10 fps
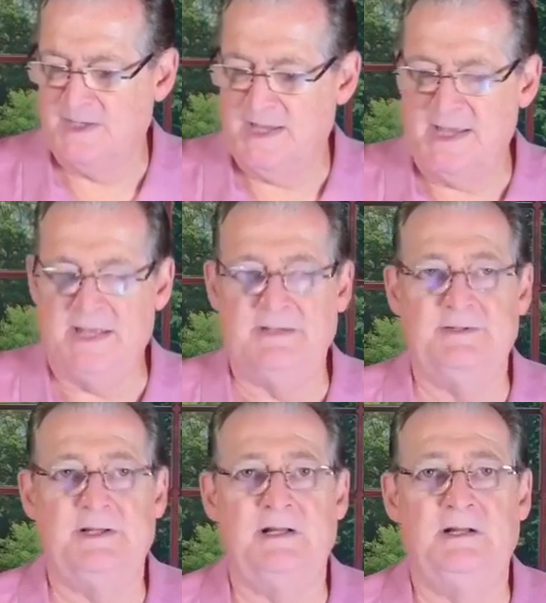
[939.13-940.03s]

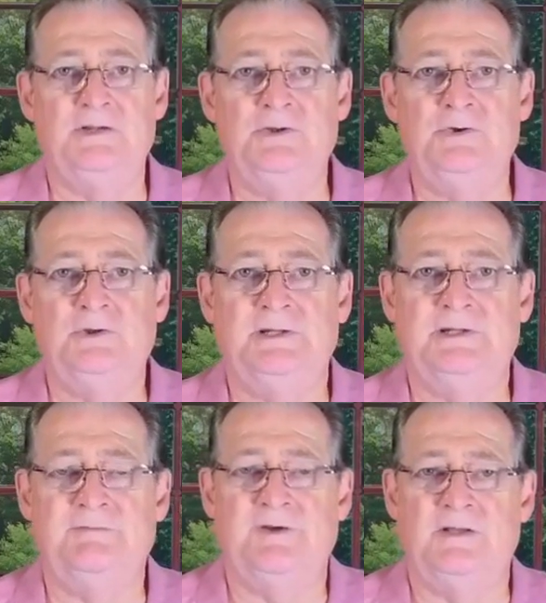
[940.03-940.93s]
And uh, you
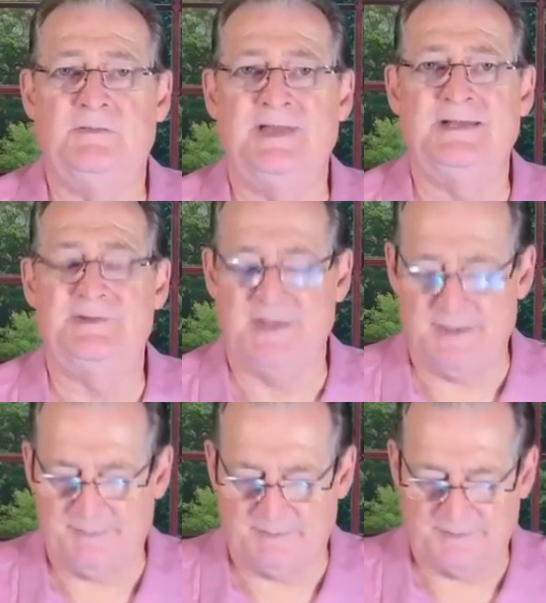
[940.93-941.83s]
can follow that
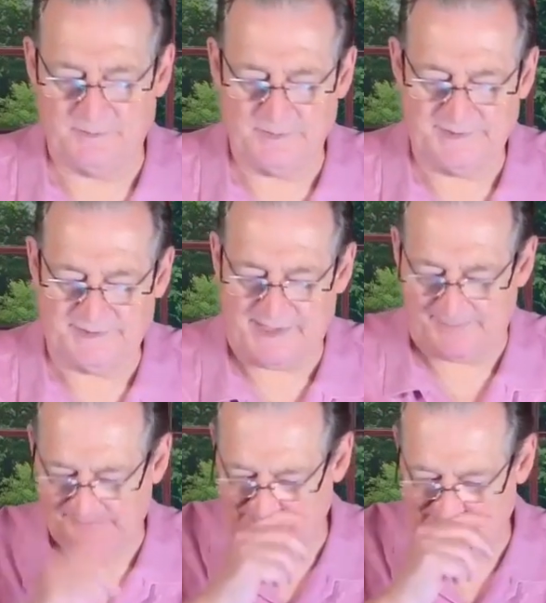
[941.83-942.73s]
example that we
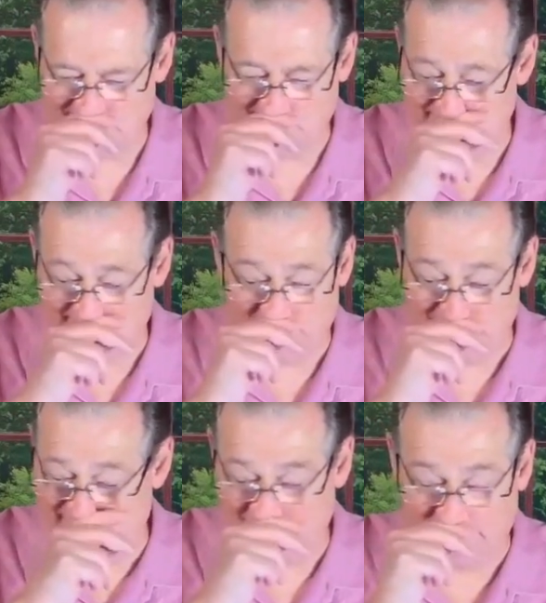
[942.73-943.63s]
set. And we're
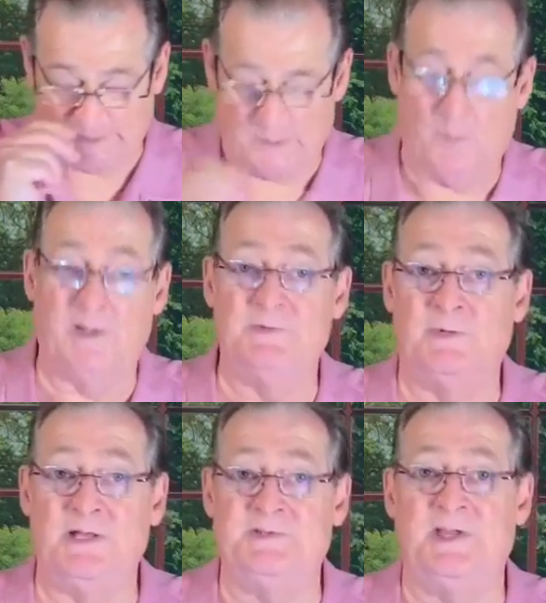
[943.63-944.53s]
not the only ones.
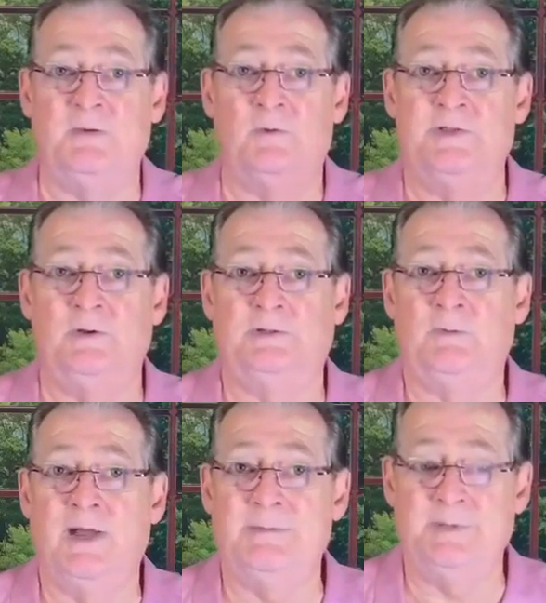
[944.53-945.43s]
We're not saying we're the only
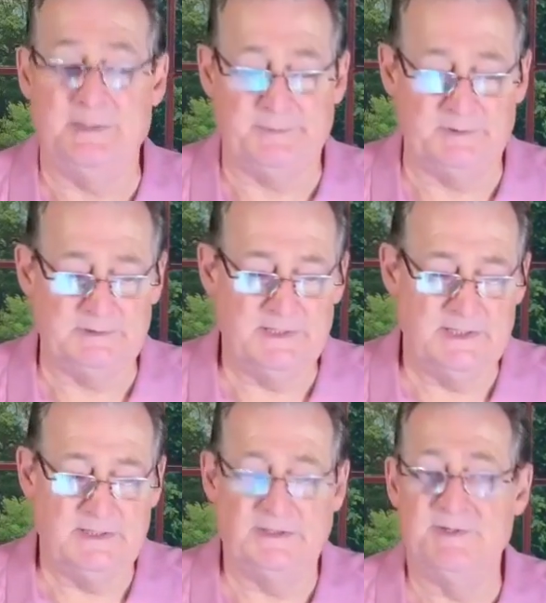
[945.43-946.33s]
right people.
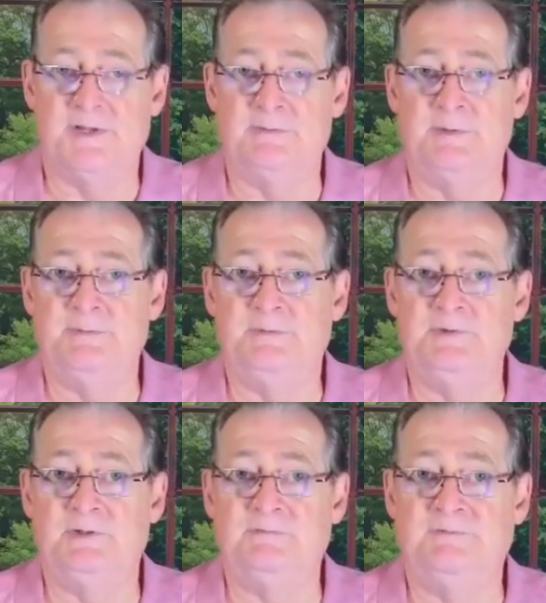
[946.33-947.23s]
There's other people
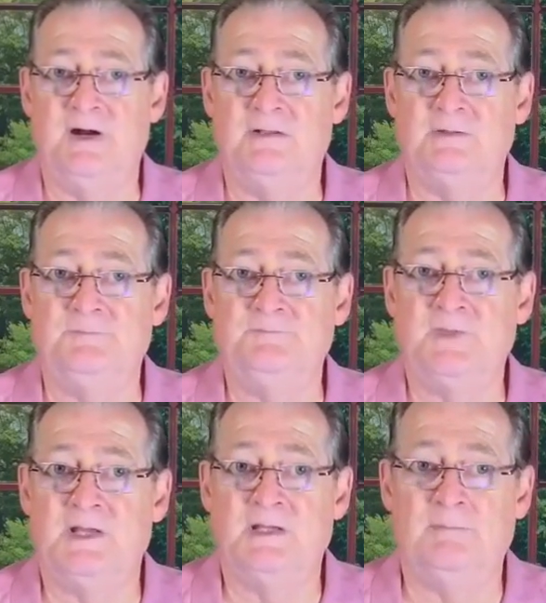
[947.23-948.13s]
you can follow.
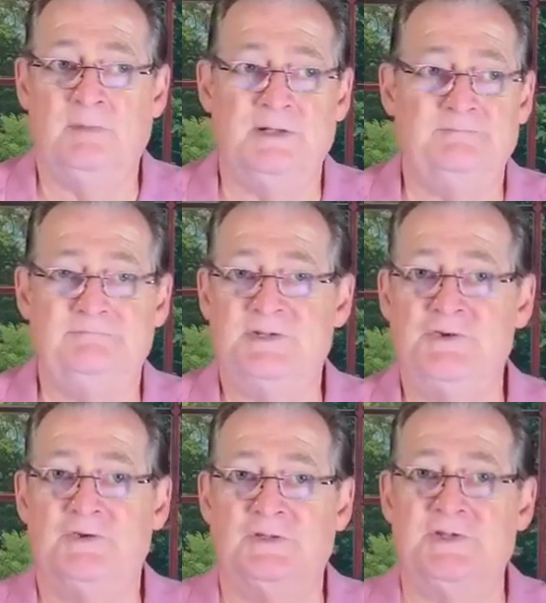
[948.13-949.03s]
But
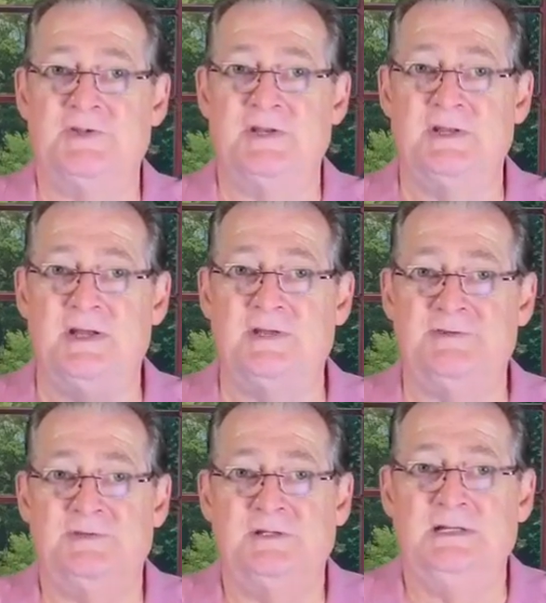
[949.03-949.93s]
since you're listening to
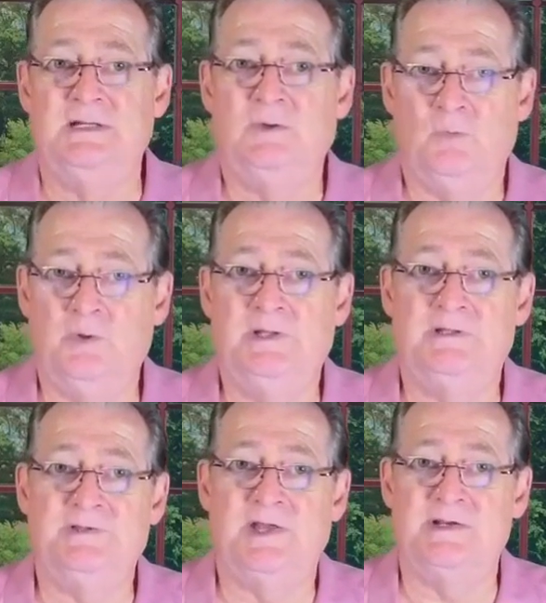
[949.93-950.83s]
us, we can
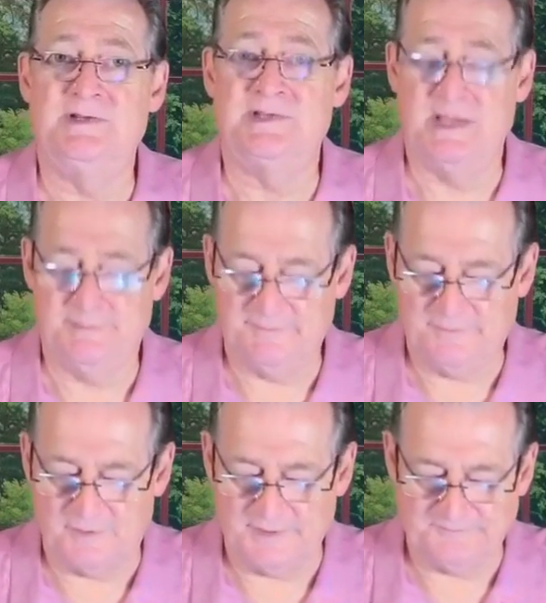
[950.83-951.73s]
set an example
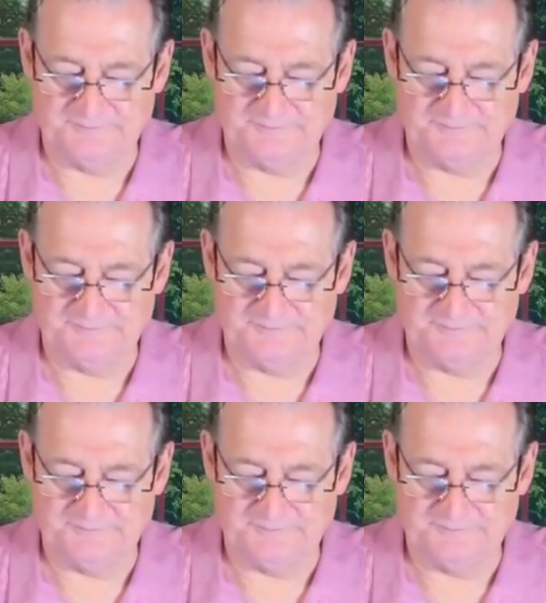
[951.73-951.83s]
for you.